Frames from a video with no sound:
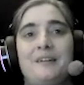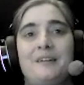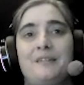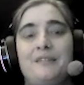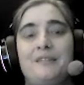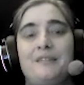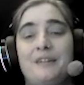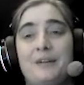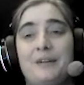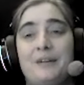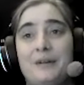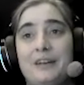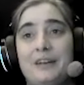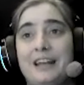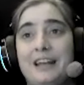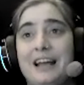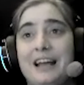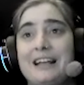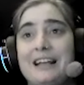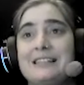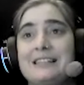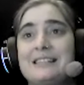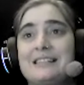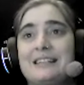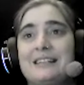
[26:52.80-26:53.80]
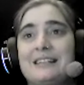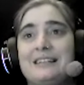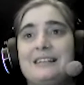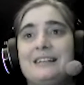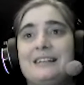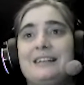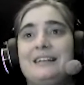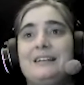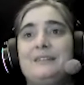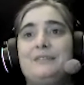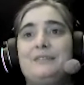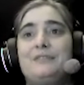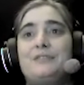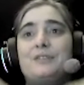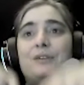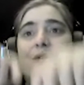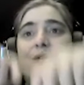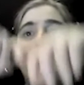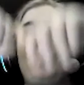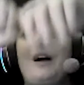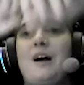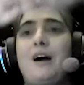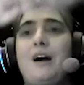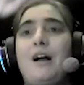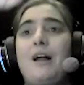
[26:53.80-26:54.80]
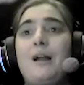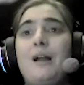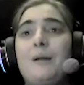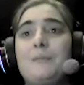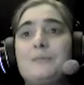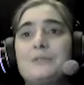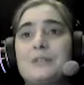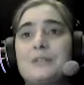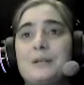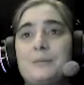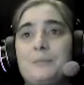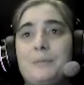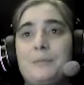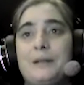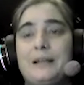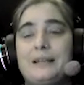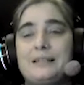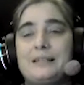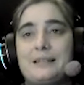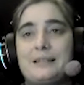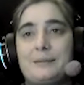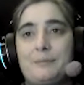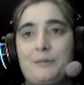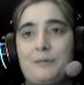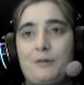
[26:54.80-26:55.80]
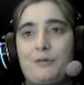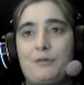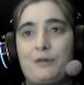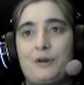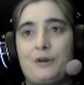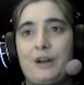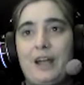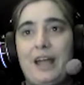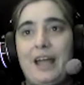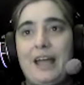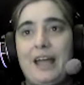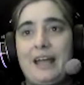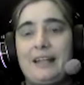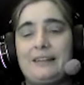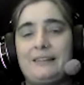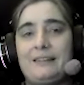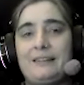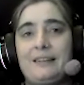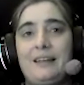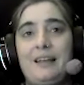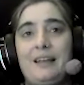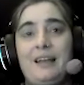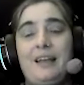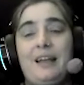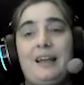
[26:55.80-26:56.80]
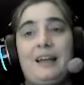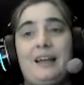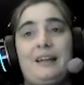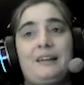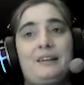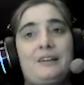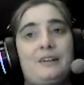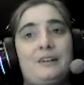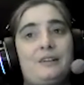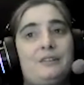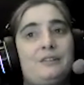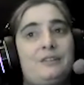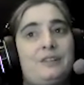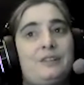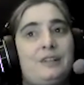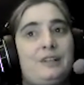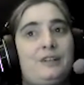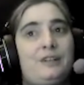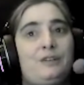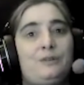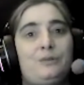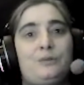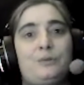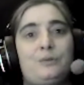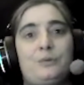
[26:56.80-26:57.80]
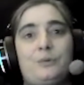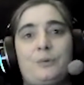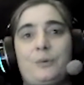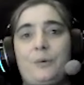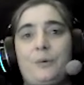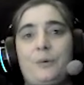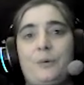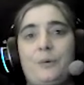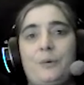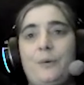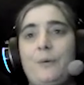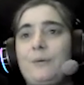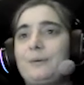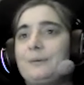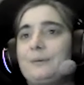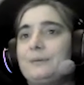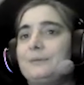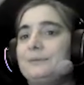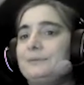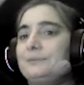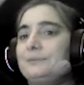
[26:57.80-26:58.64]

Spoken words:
Very nice. And lift your arms and place them overhead and continue to roll.